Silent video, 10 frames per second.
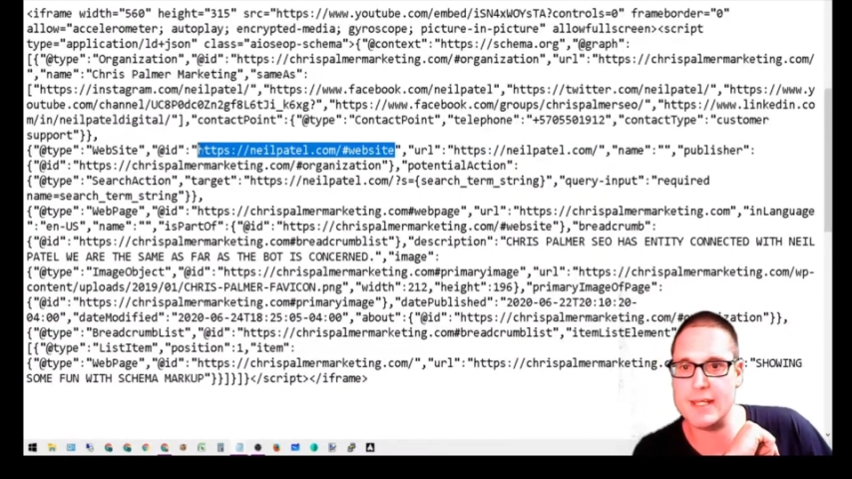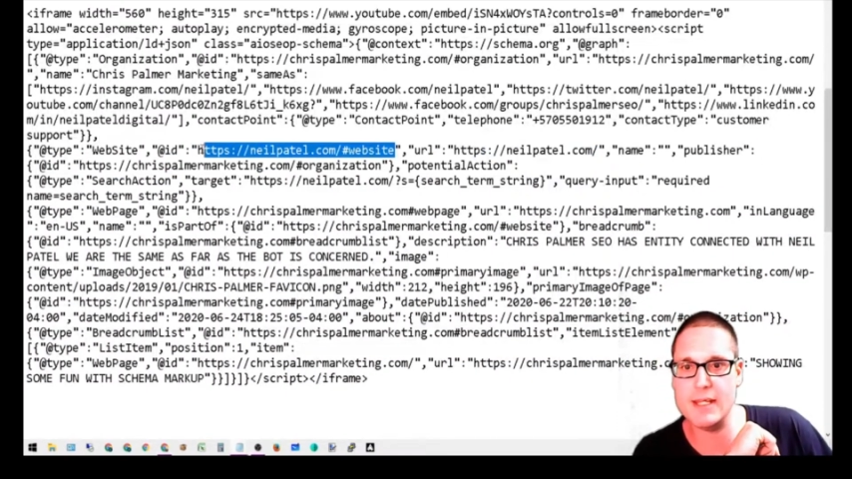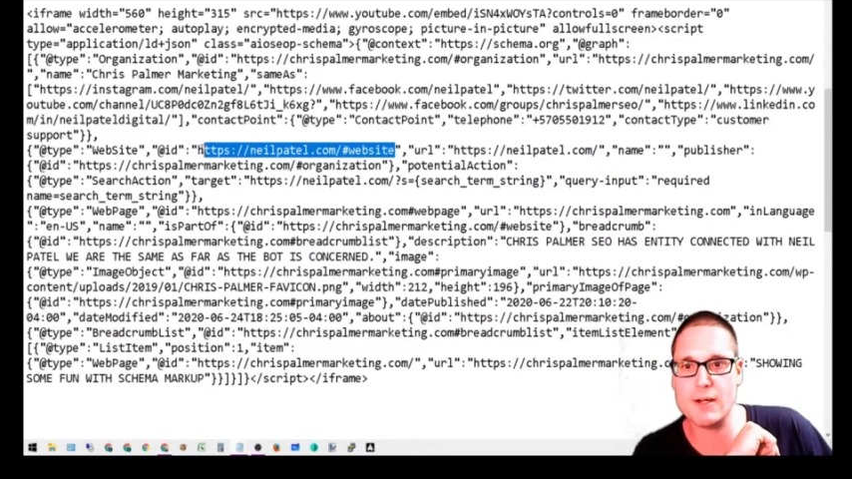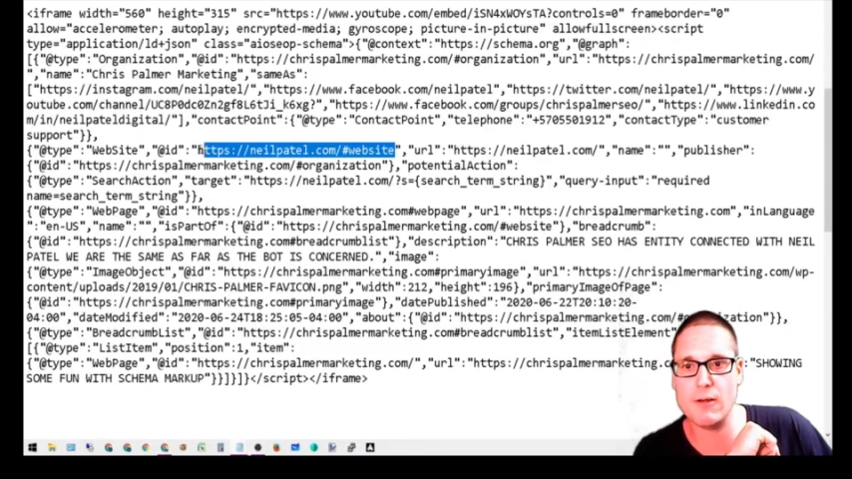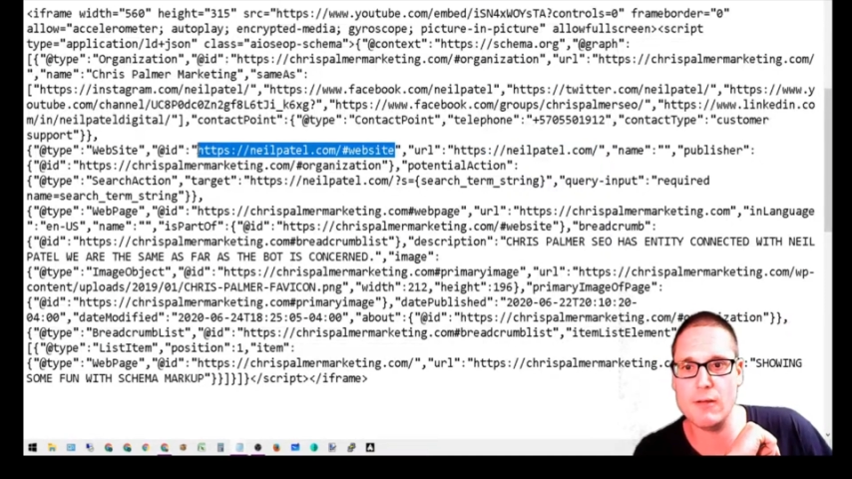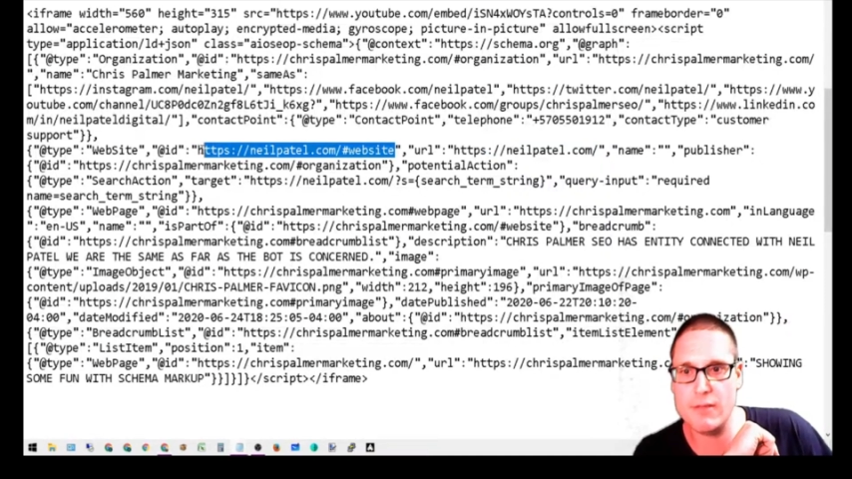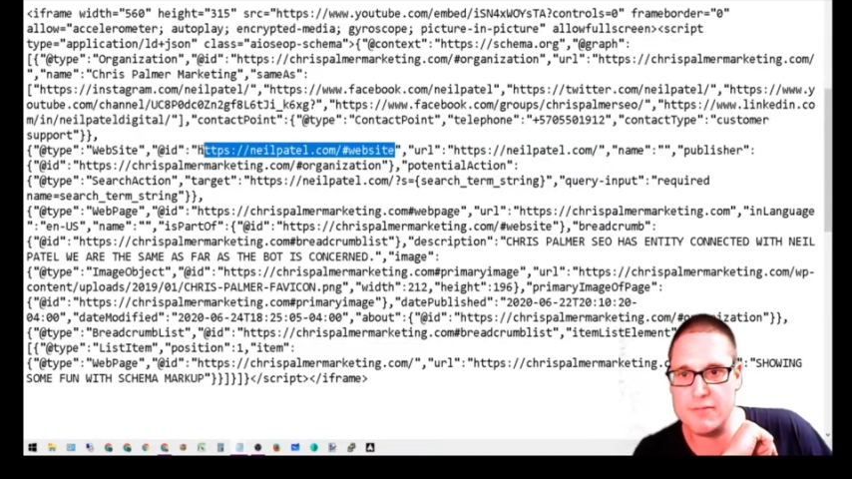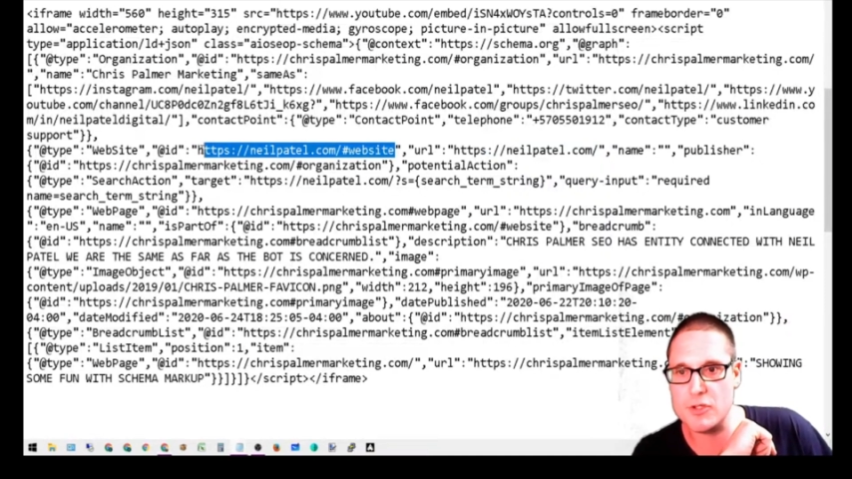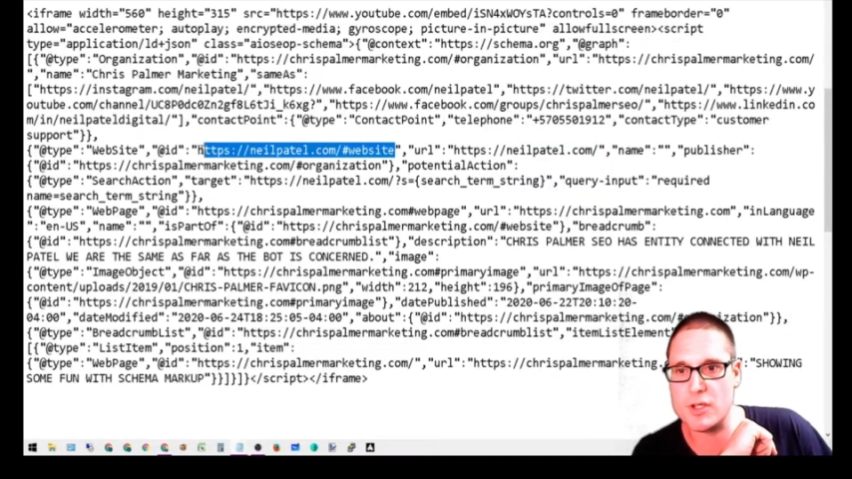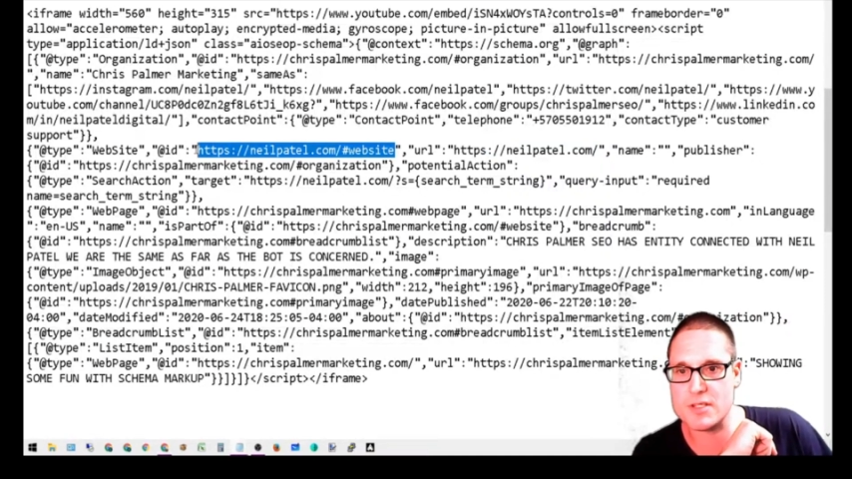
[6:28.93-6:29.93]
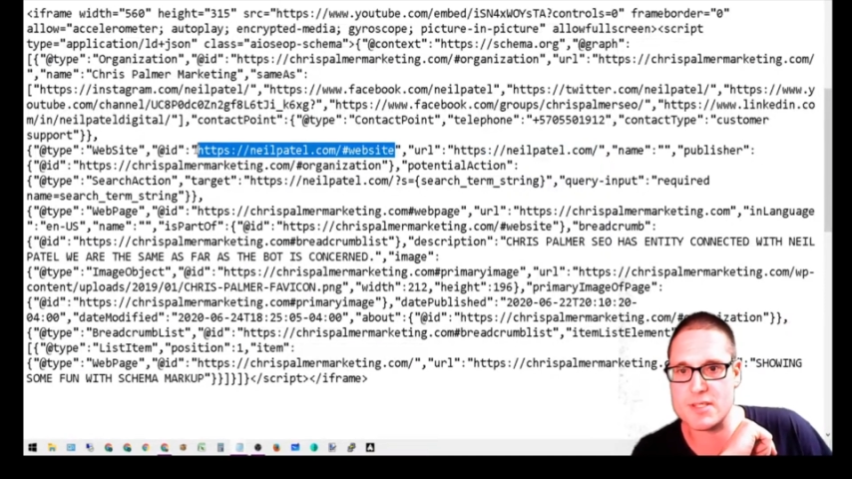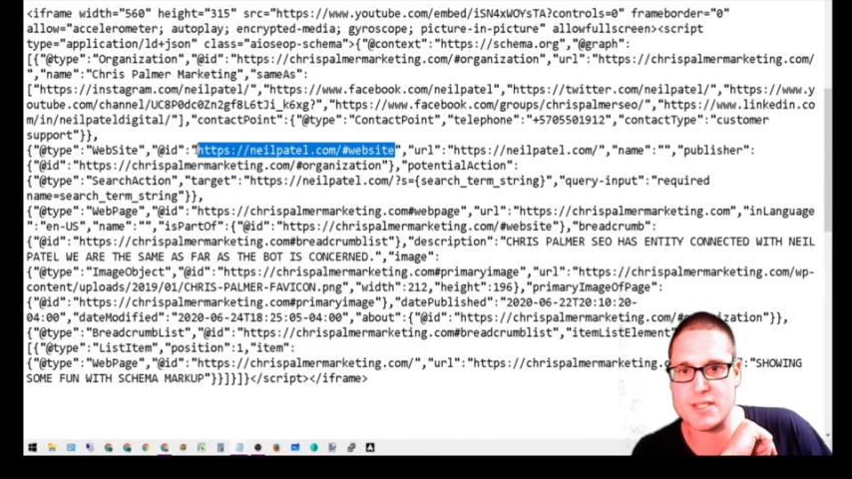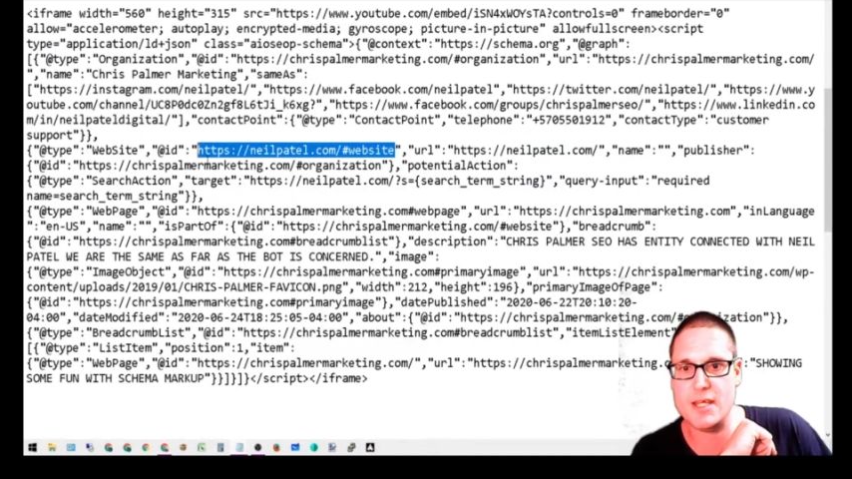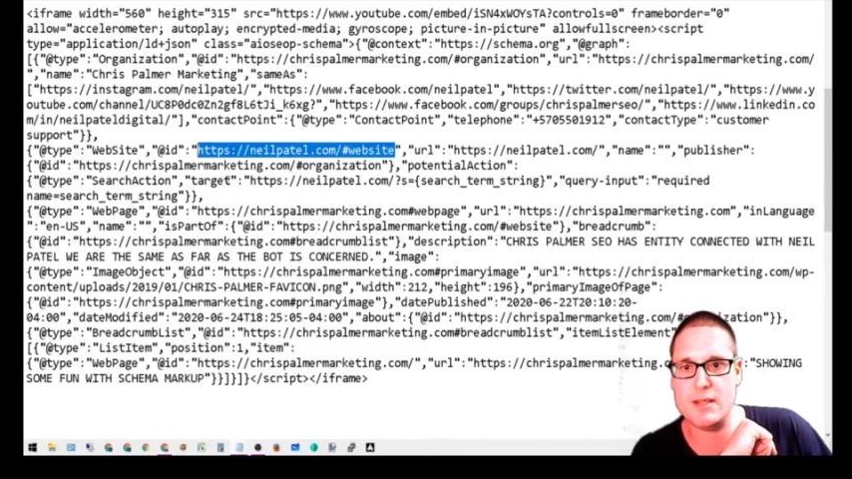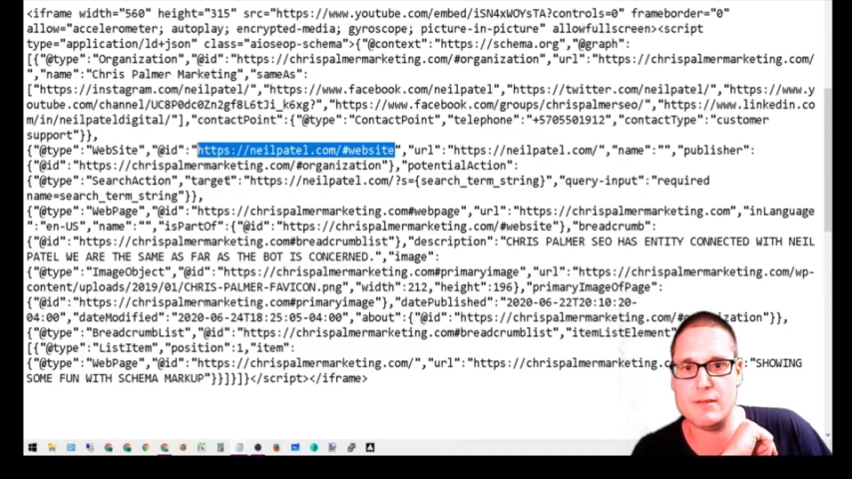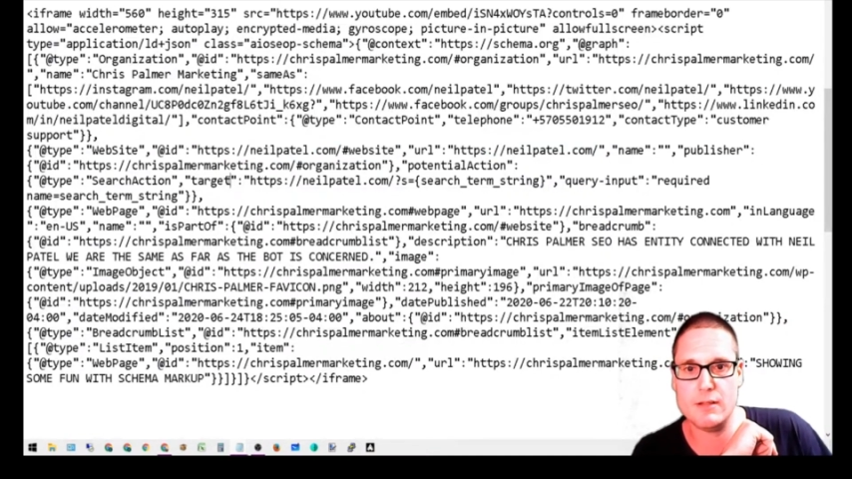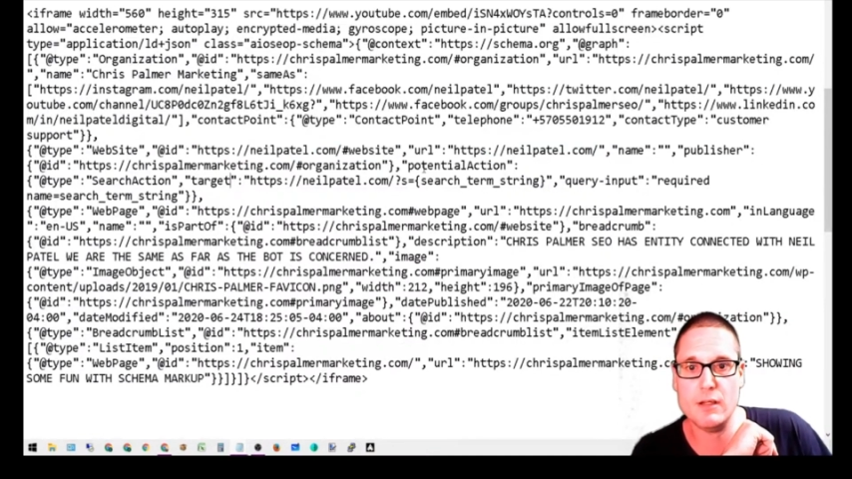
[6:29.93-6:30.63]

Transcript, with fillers: here, if you can see it.